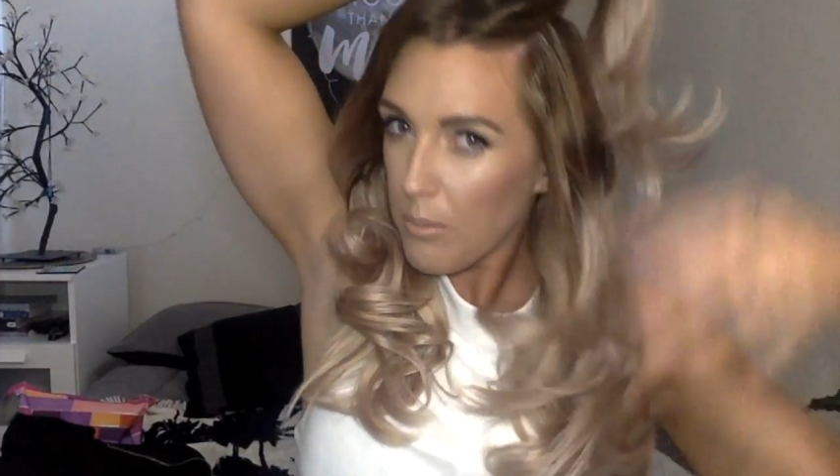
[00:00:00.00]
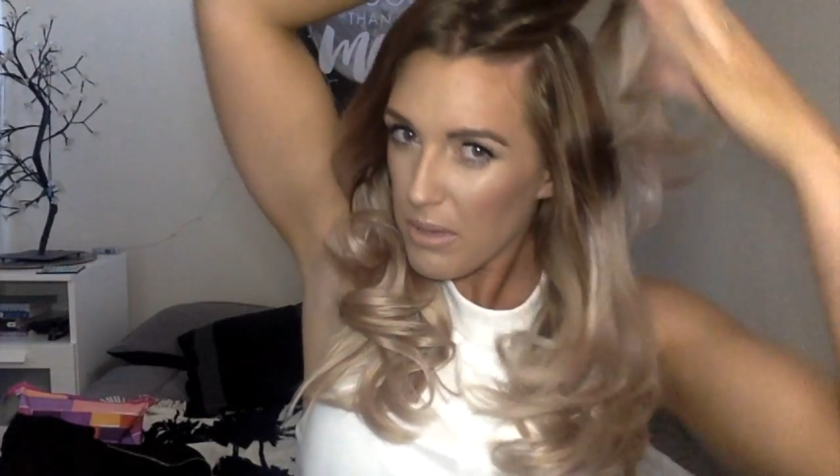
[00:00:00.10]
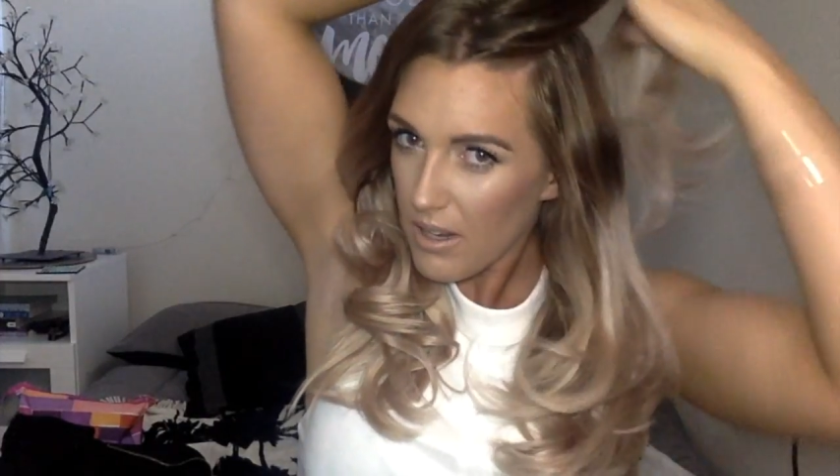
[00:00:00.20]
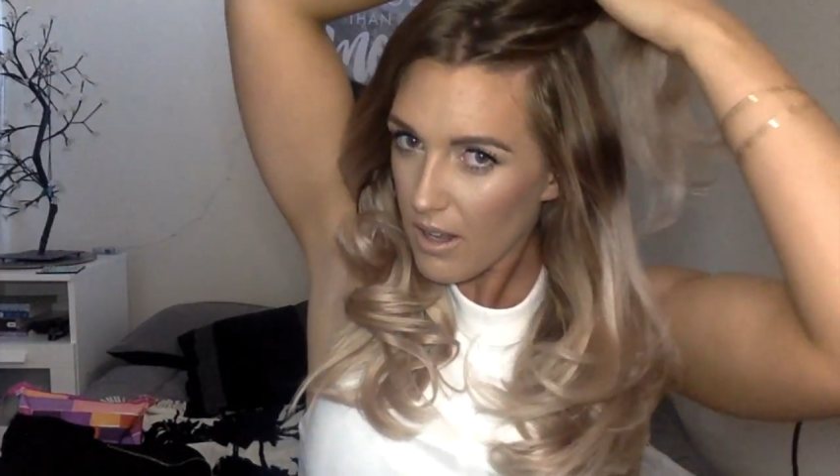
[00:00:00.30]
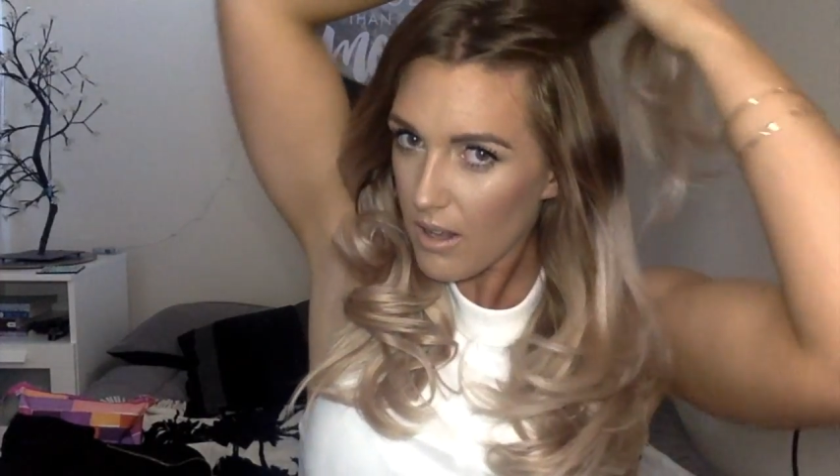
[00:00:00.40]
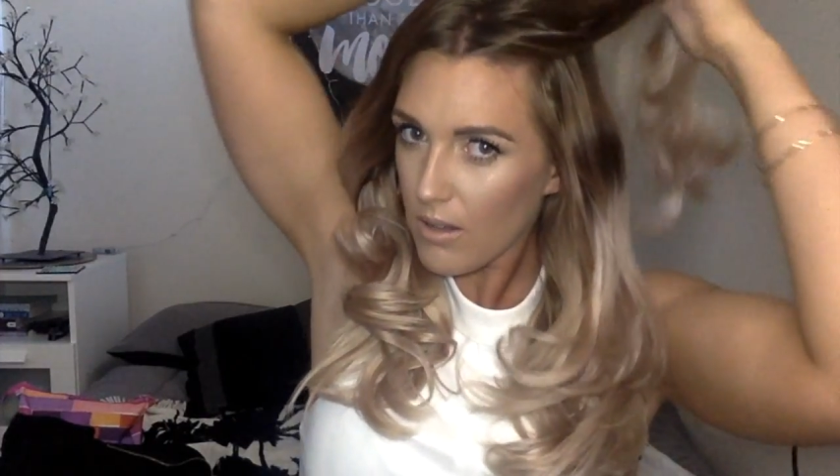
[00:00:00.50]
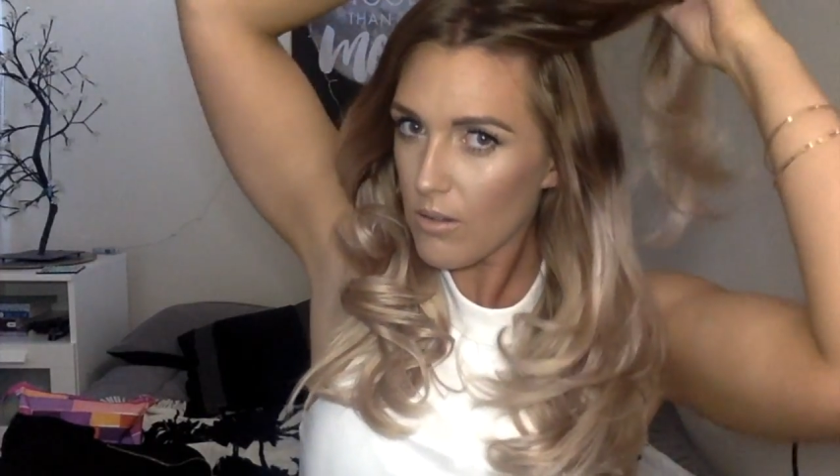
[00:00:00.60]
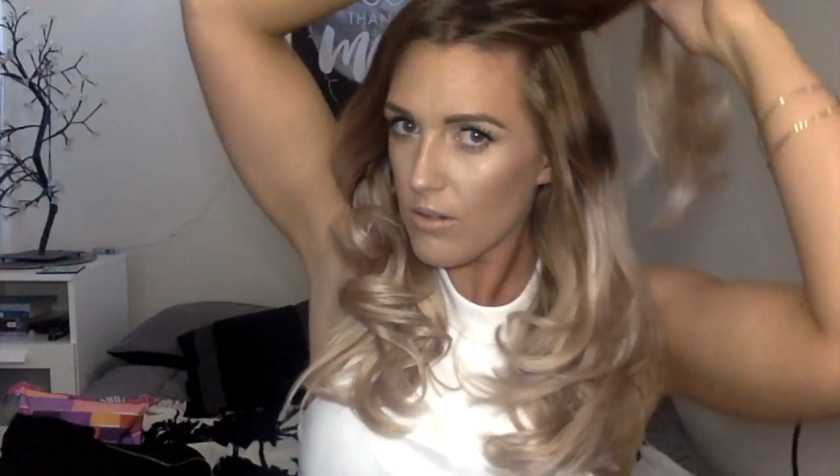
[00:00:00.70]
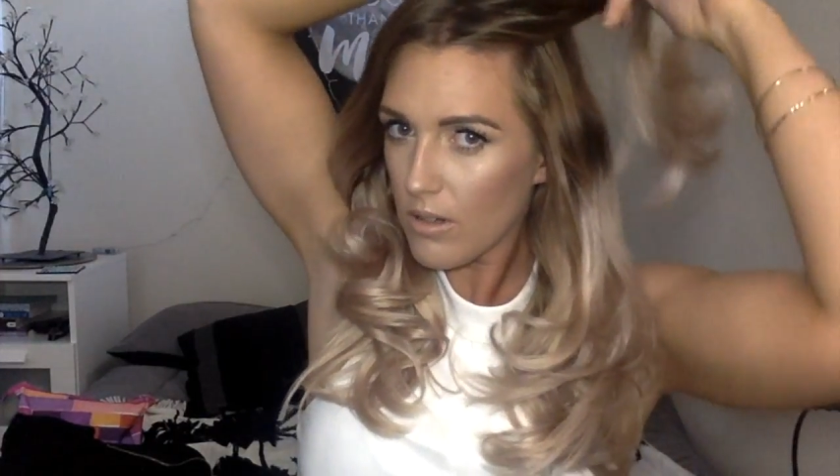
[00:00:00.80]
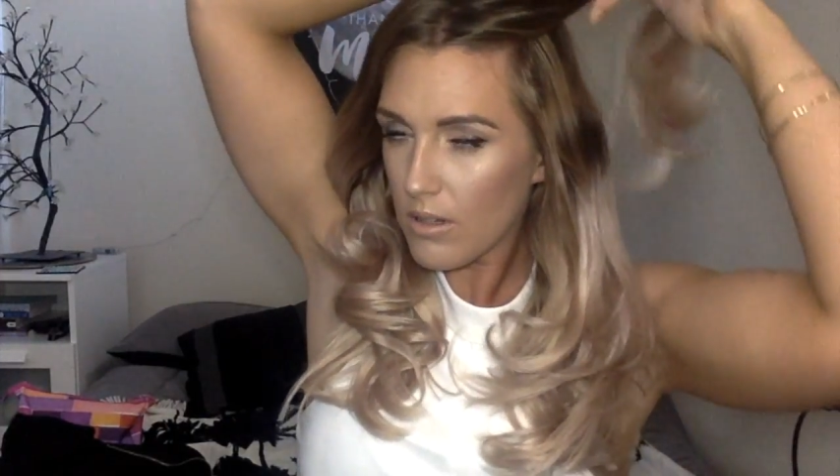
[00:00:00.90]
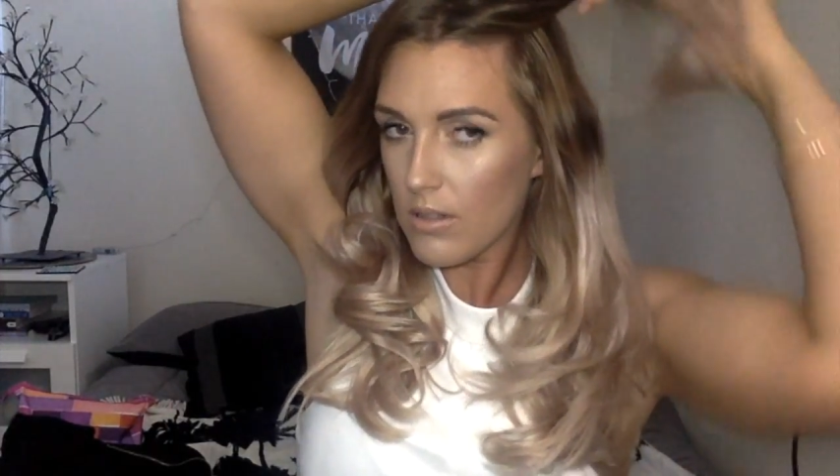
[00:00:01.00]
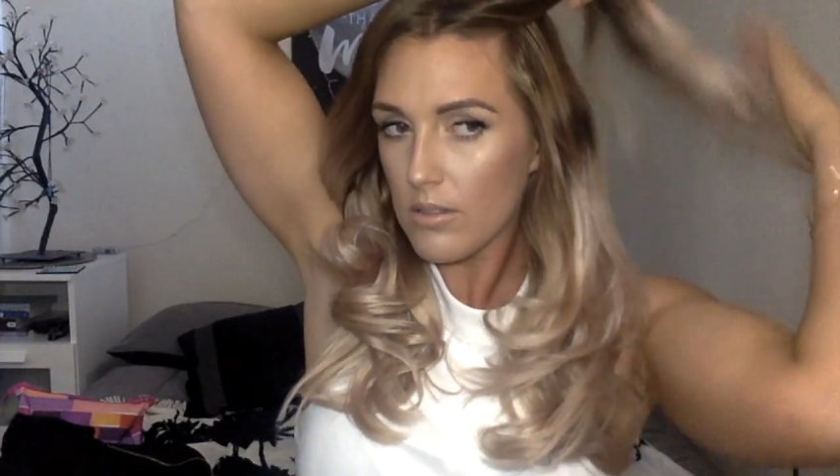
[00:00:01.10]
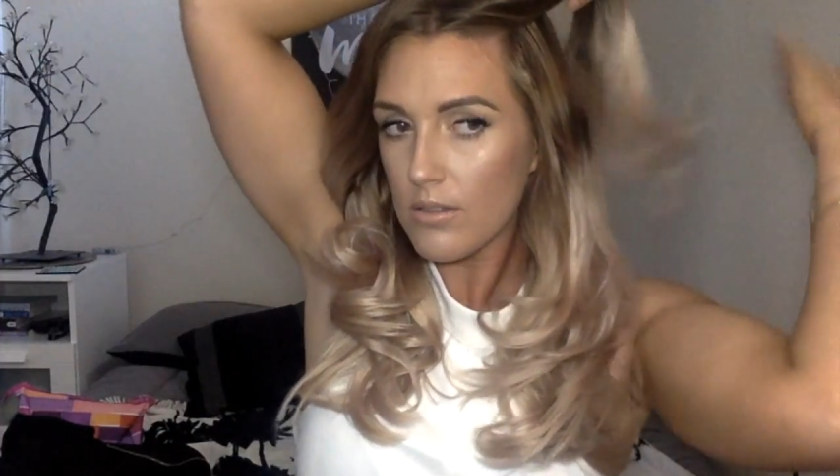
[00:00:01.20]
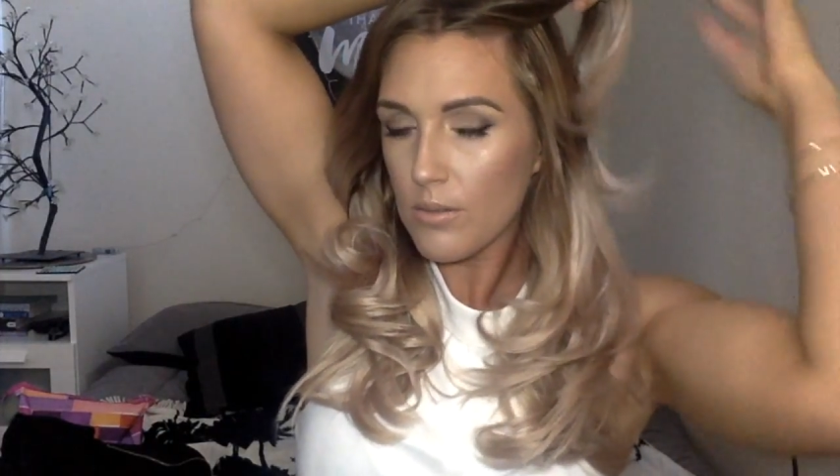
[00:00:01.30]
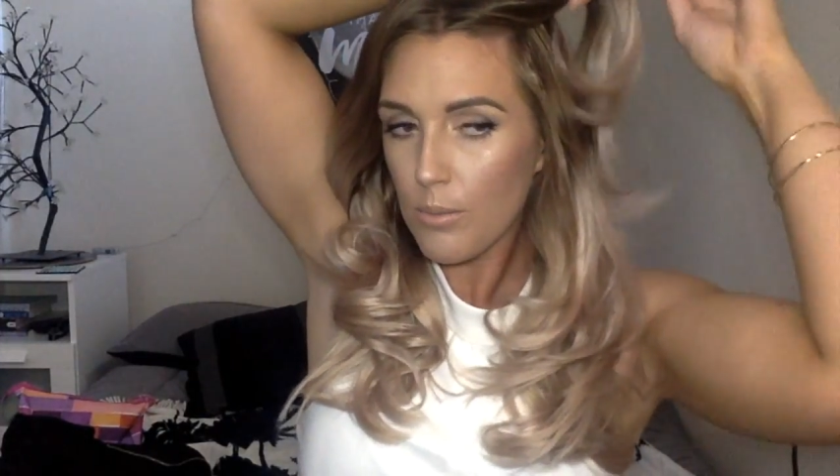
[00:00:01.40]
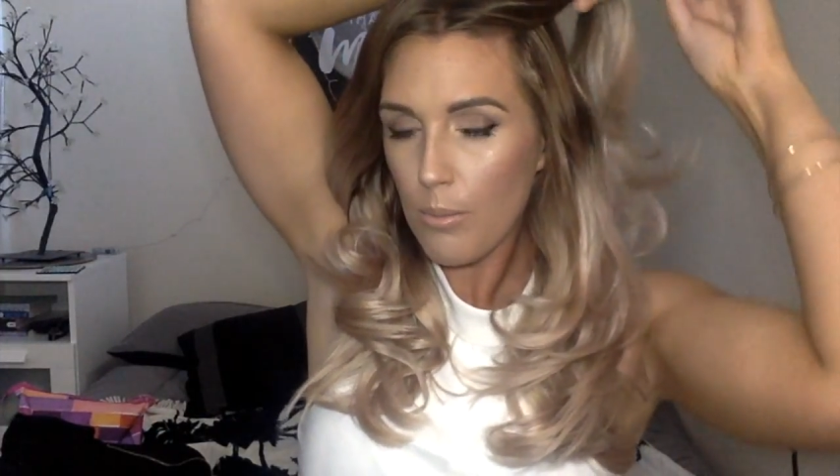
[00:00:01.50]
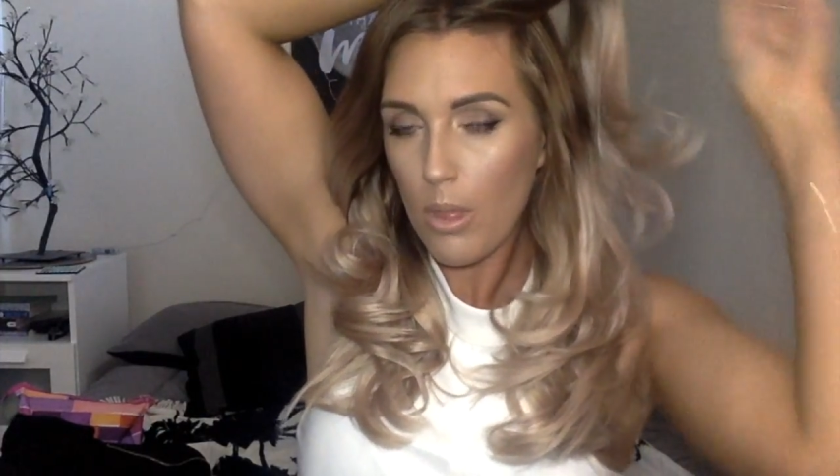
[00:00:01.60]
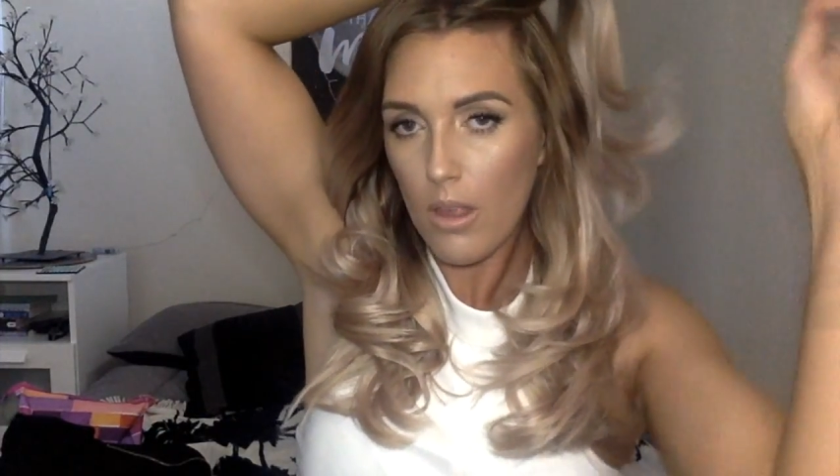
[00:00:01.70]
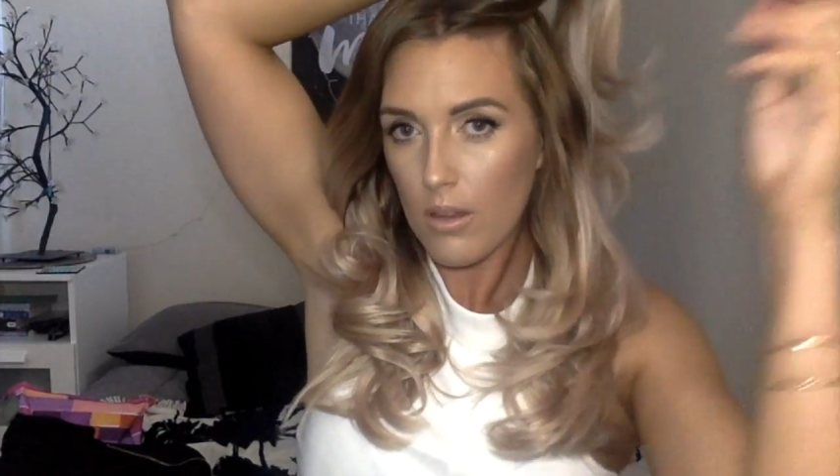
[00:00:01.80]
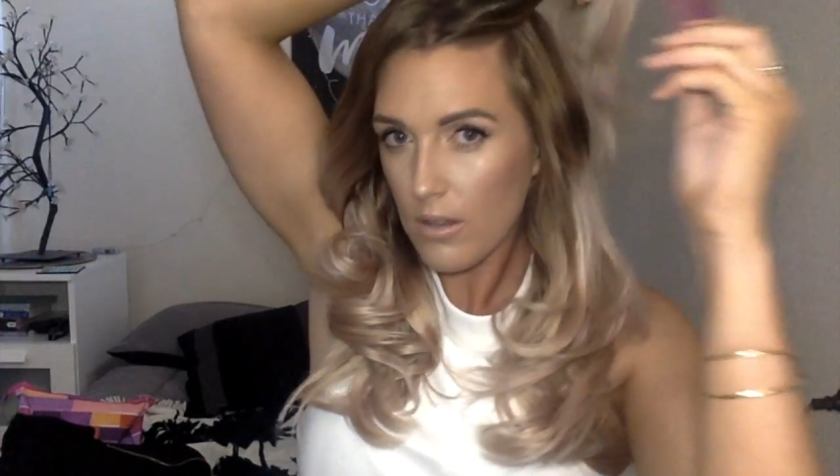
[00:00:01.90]
just a little bit at
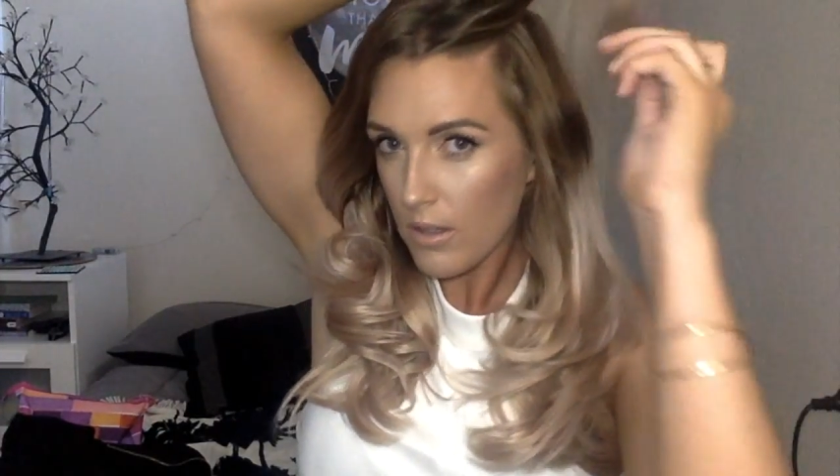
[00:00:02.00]
the